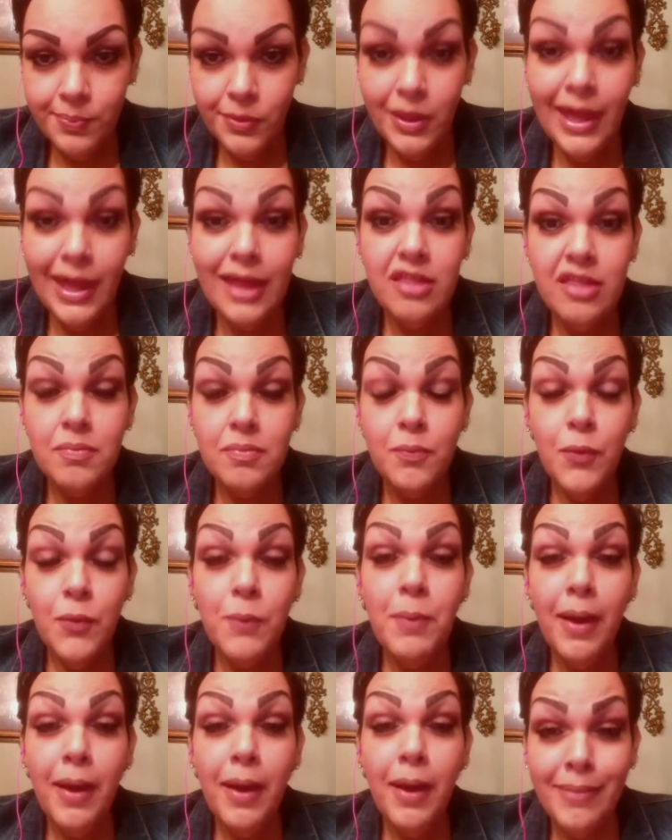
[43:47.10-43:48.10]
You guys, we
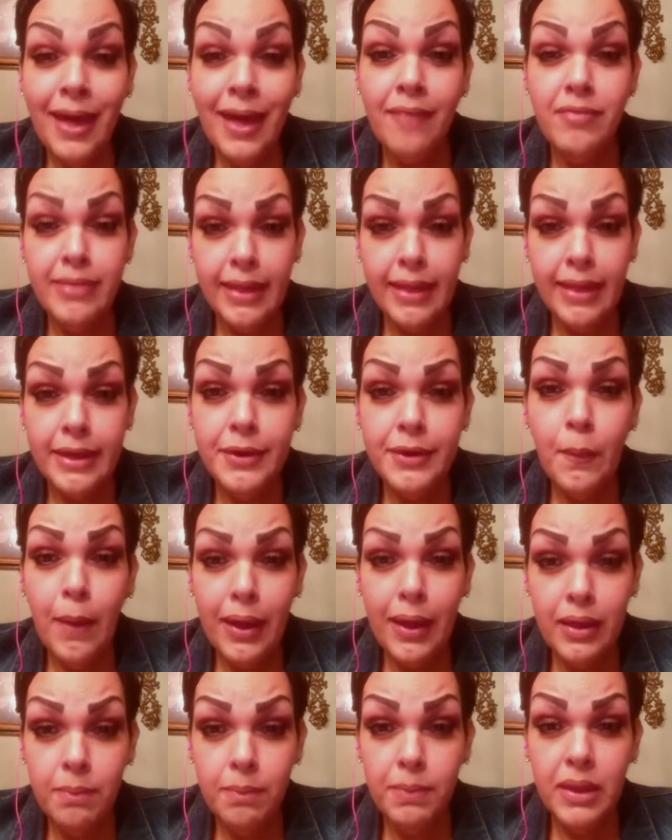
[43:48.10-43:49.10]
probably have a lot of
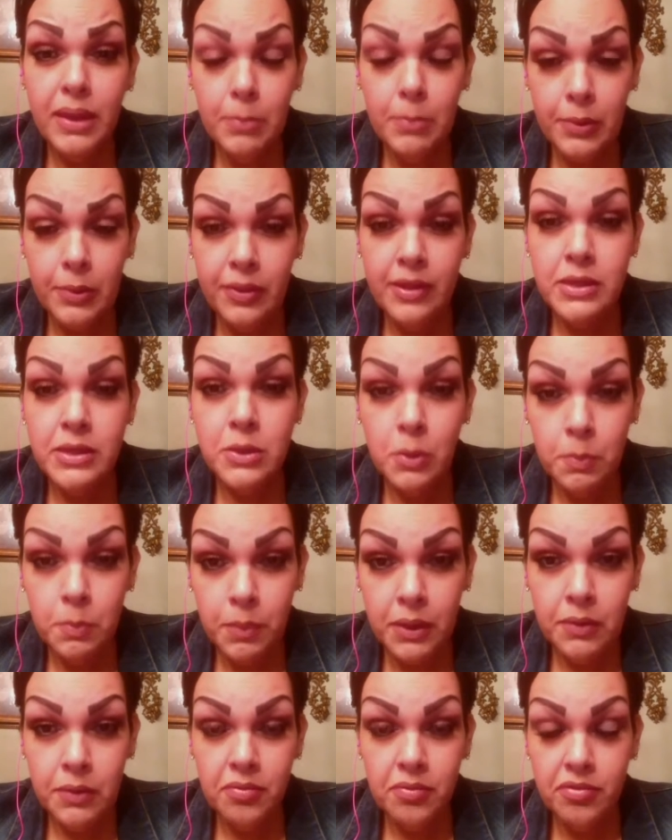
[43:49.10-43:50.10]
quiet people that don't
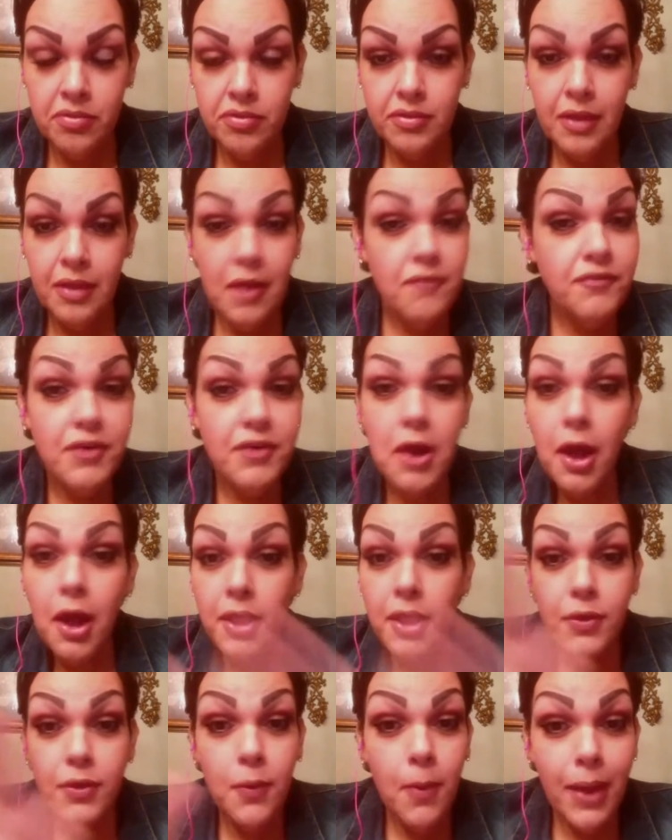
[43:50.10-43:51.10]
post. For all
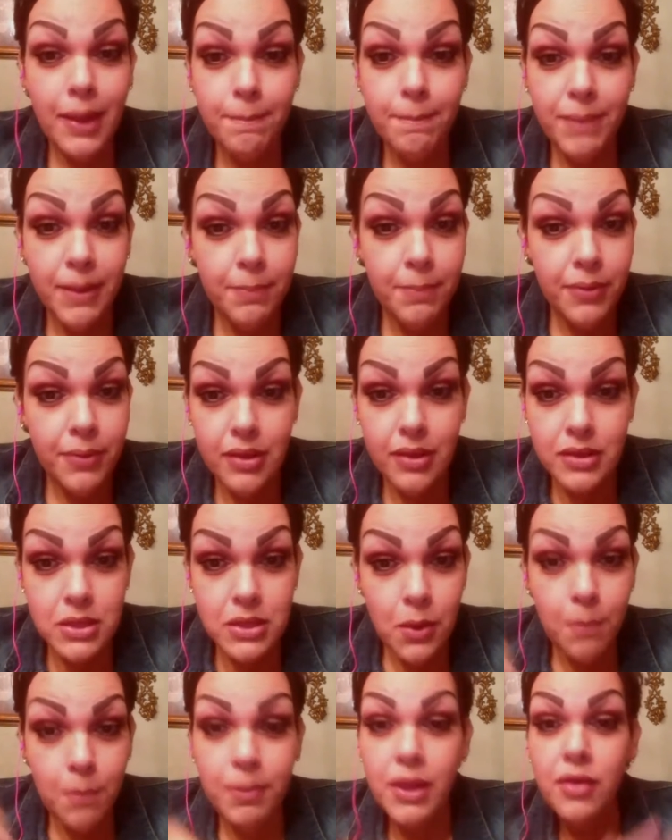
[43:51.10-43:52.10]
you quiet people that
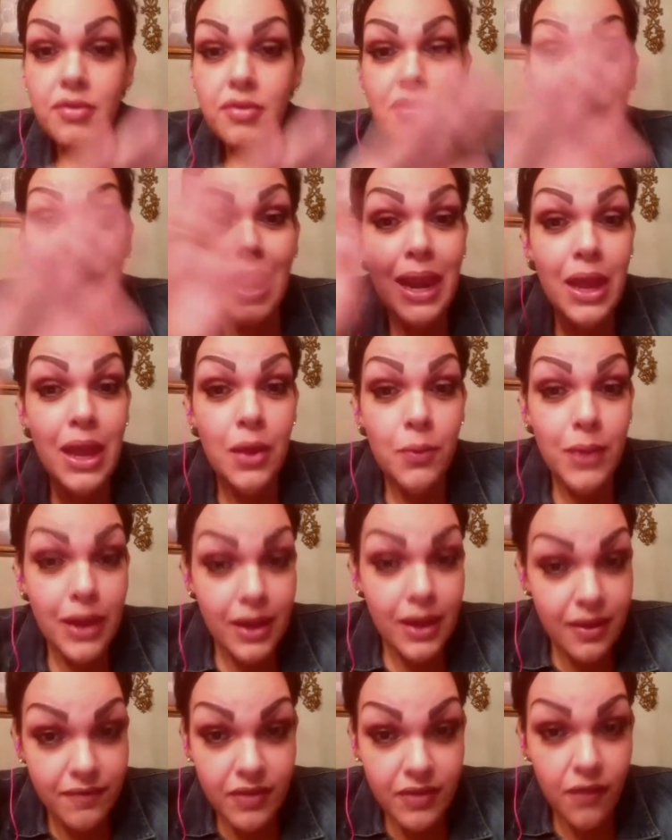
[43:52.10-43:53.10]
don't post, hello, we
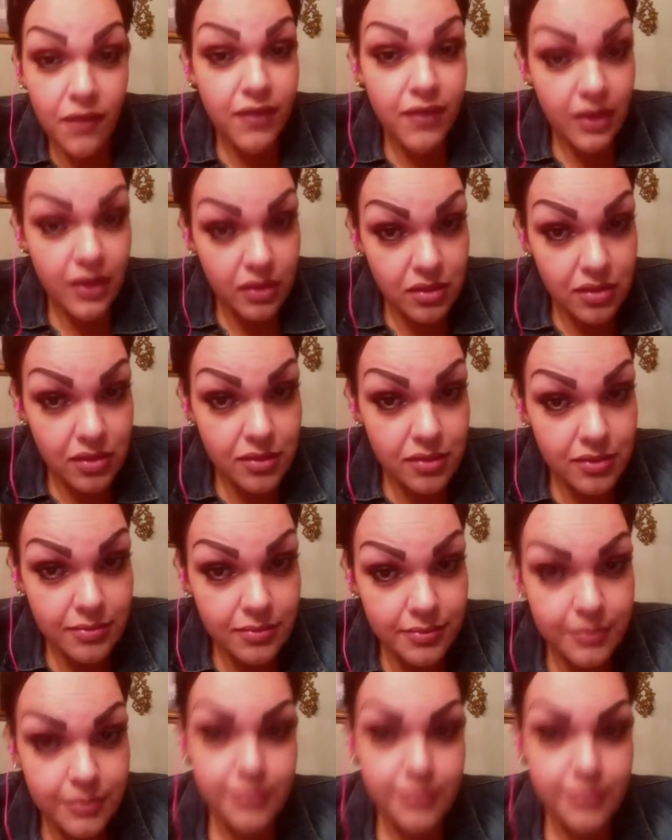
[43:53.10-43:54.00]
love your faces.